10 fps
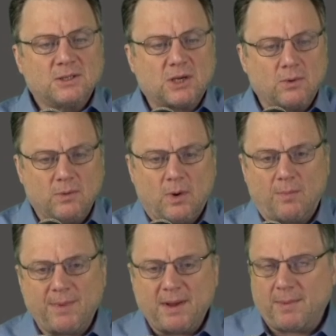So
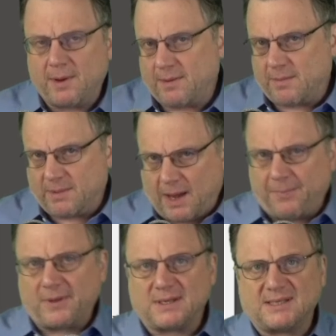a
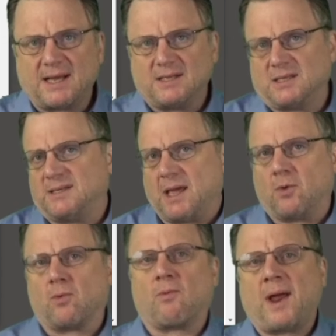couple of the sentences
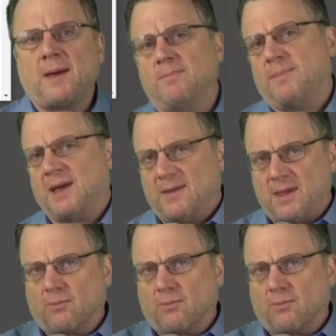that grabbed me and